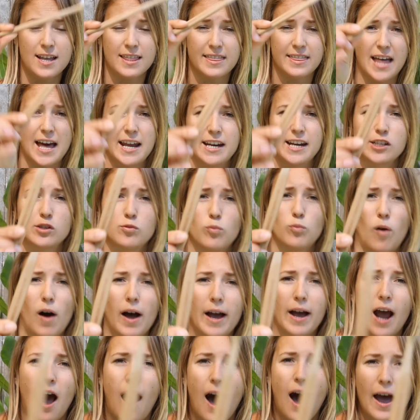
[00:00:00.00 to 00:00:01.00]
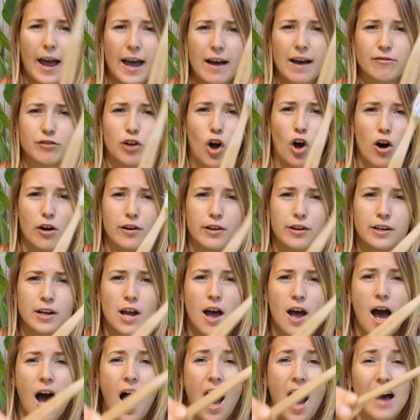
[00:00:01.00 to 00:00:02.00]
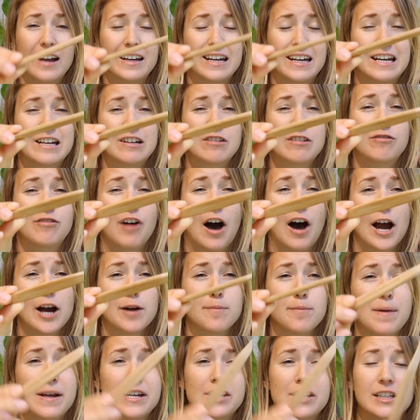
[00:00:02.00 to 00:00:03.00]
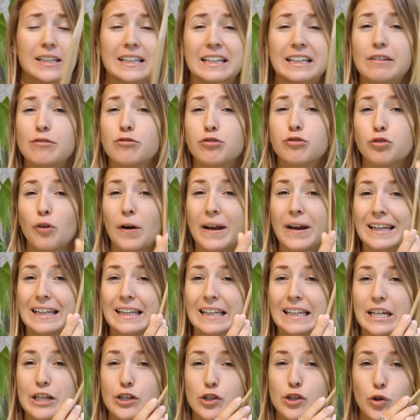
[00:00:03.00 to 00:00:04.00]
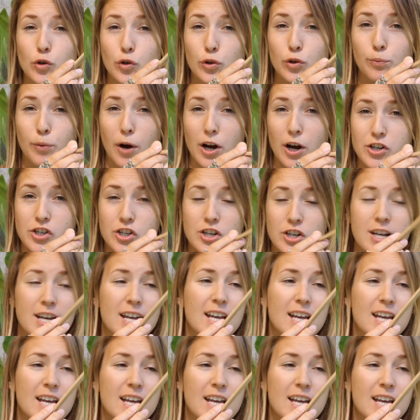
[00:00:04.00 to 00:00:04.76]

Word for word: That is why I have gotten an environmentally friendly toothbrush.